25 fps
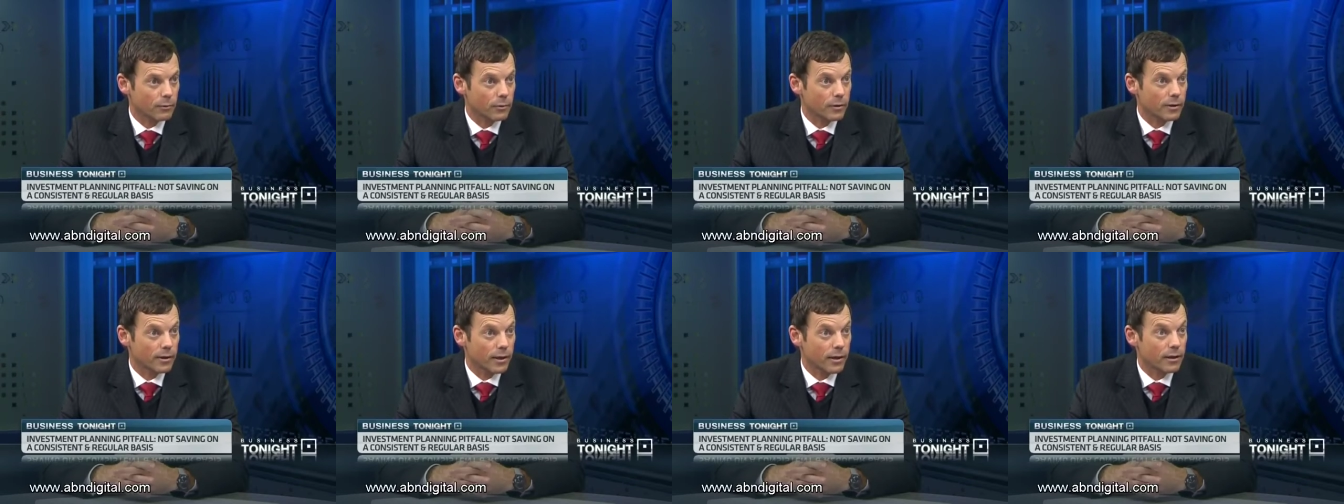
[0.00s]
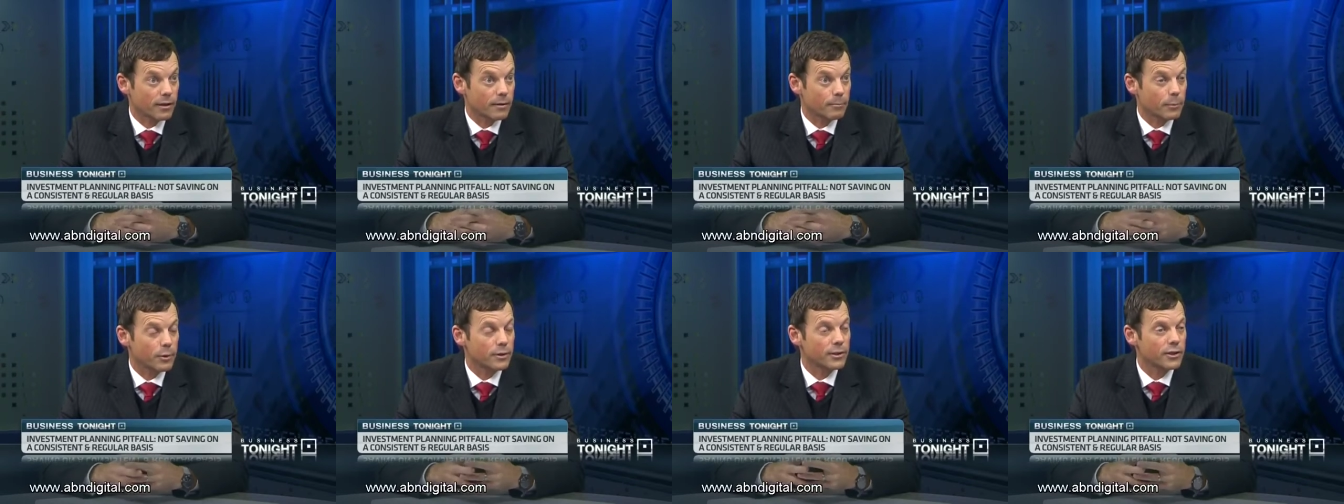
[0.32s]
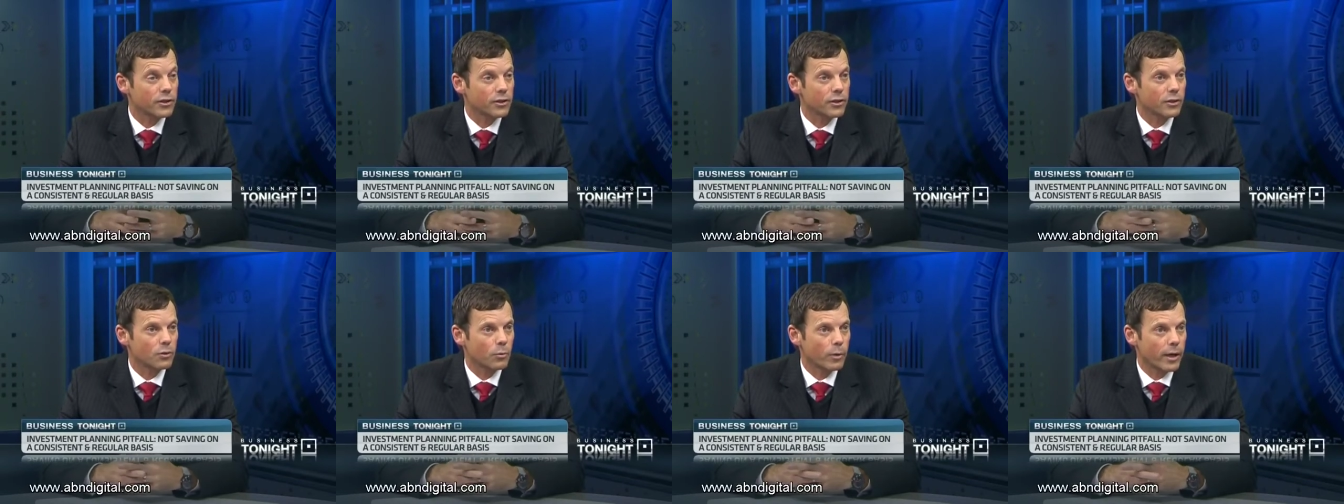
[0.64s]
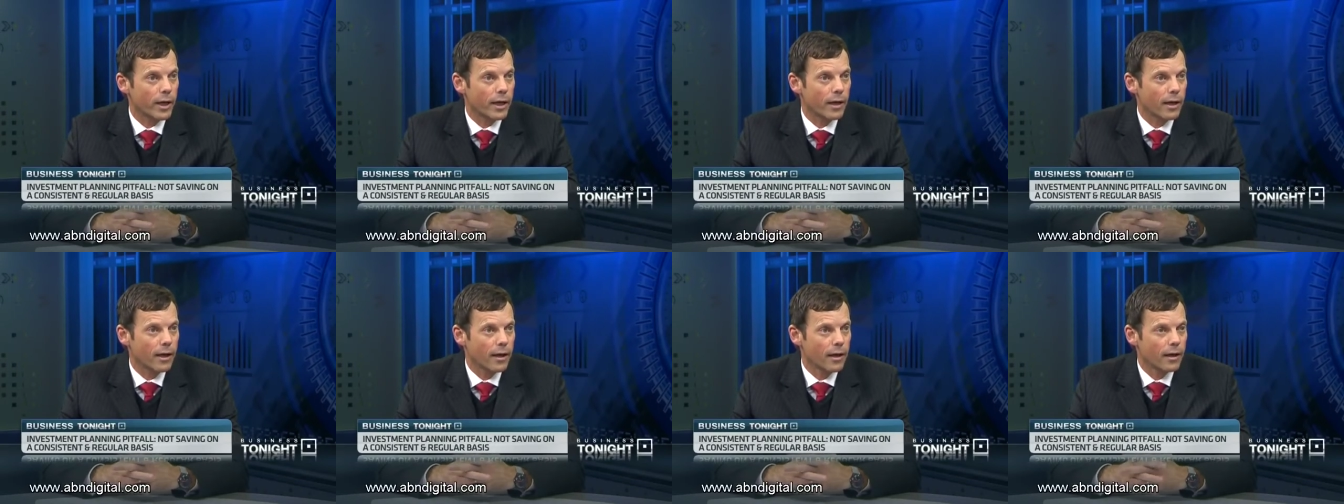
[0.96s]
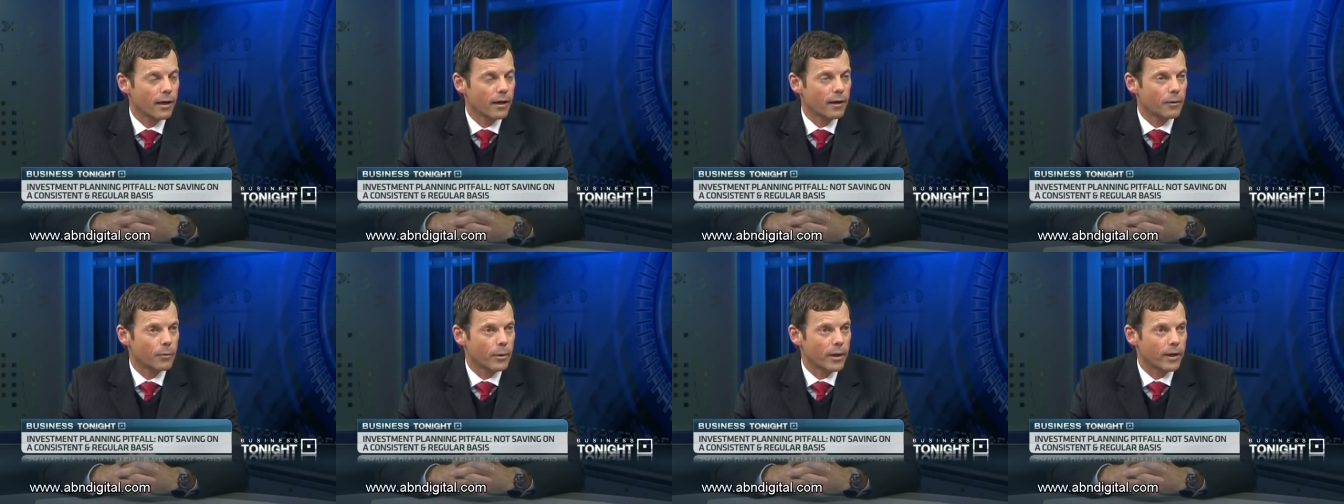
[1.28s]
they're in a position where,
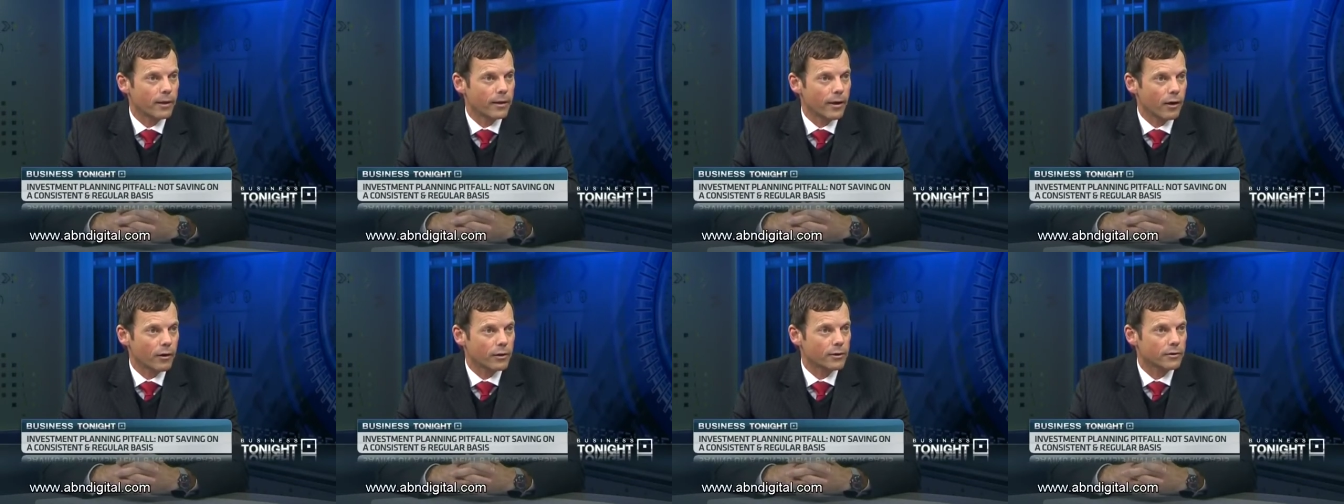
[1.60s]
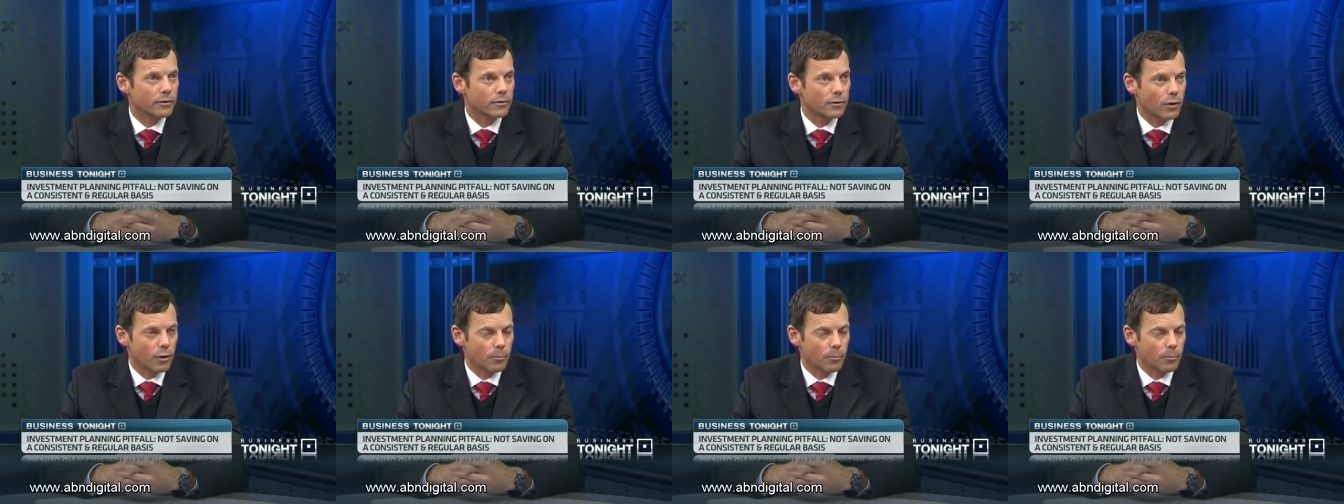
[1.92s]
where they are